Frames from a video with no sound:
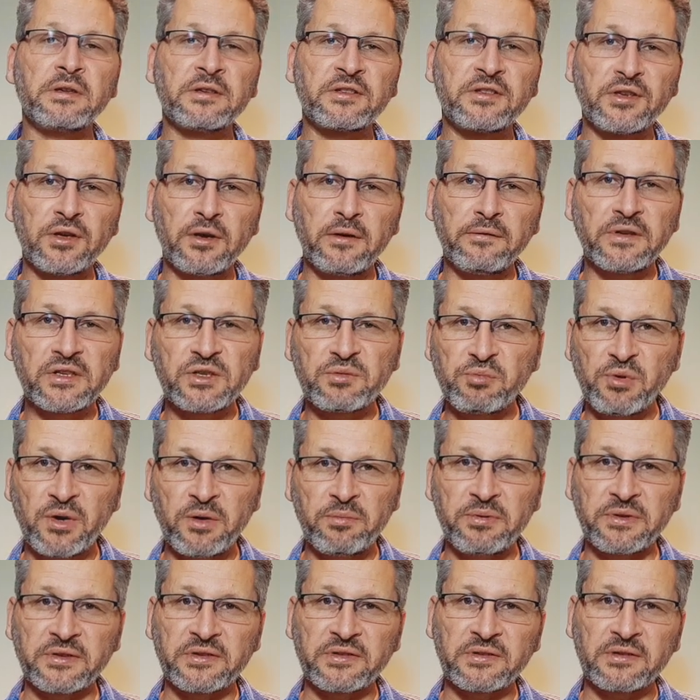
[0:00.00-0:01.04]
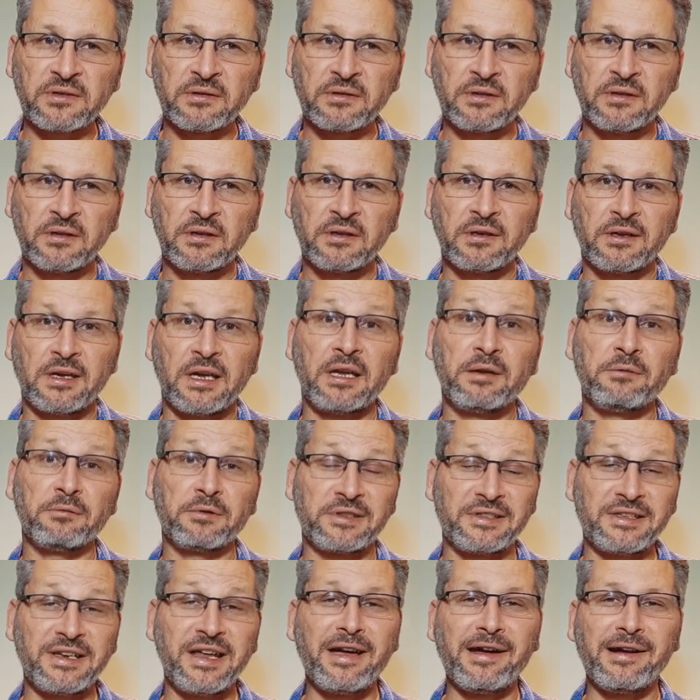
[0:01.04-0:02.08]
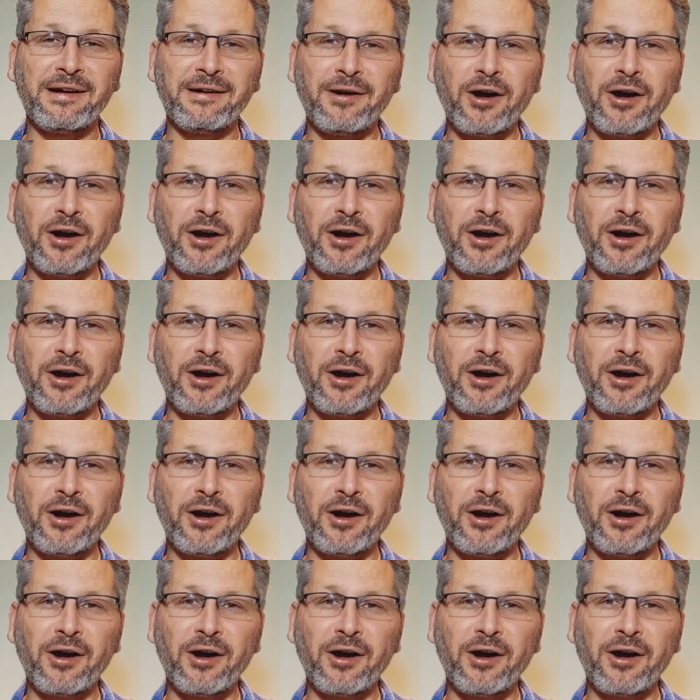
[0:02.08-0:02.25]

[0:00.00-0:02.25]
served its purpose and was now